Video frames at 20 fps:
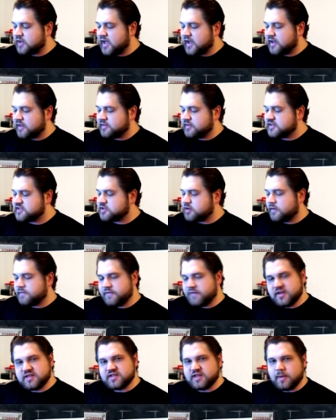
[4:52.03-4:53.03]
So, like,
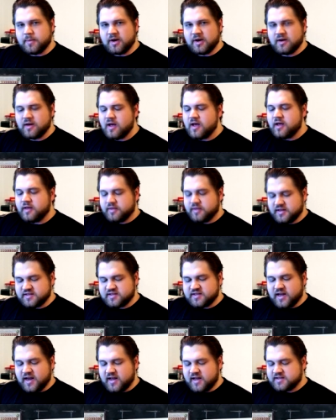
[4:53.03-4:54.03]
this is our fifth summon.
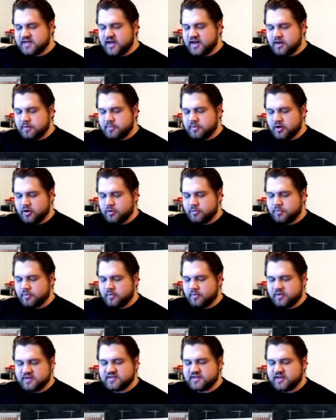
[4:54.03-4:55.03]
This is
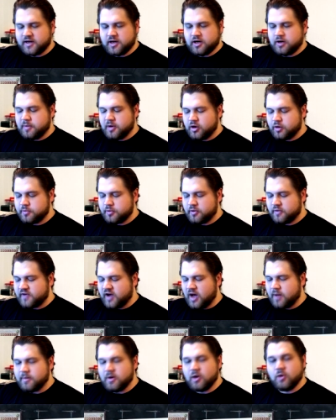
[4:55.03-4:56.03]
anti-Nibiru. This is, like, a
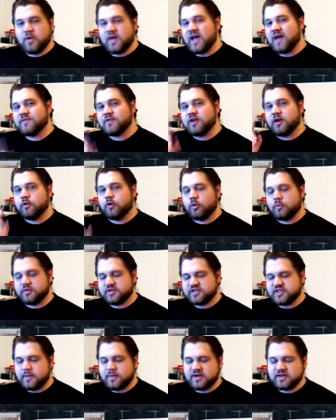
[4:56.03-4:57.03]
Nibiru-proof combo. We have not
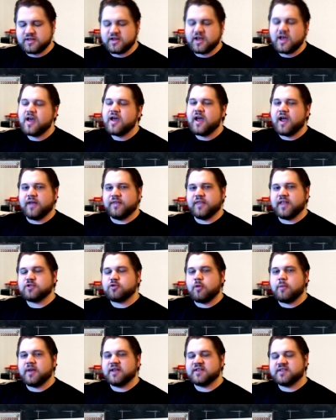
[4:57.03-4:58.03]
normal summoned,
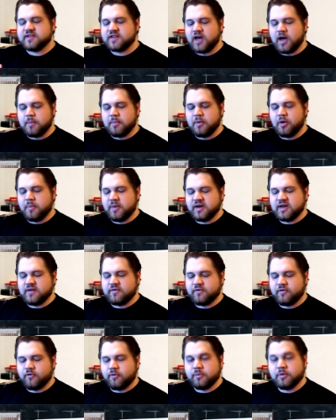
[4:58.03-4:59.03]
and that's what makes this combo a
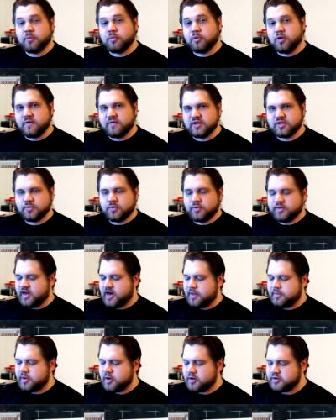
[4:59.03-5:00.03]
bit different from the
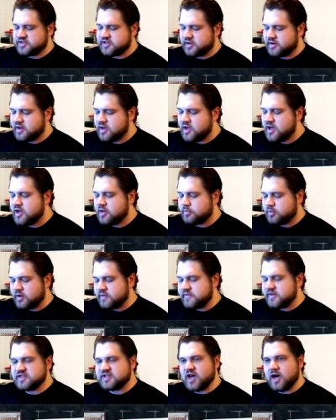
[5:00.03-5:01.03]
previous one that I posted.
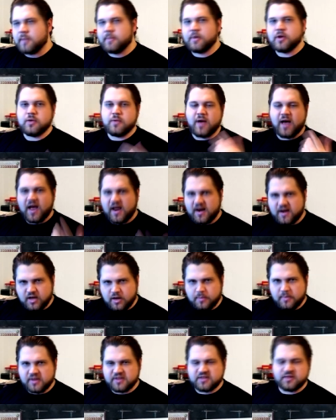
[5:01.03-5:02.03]
Previous combo, you
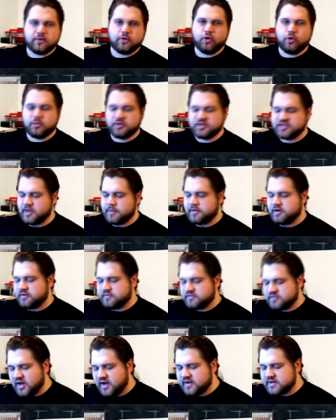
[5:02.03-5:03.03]
had to commit to the normal
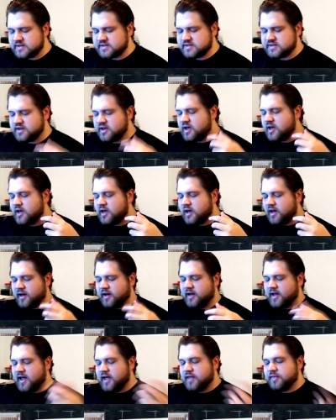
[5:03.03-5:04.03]
summon of Dux,
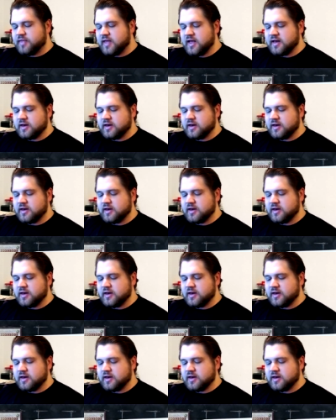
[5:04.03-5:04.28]
uh,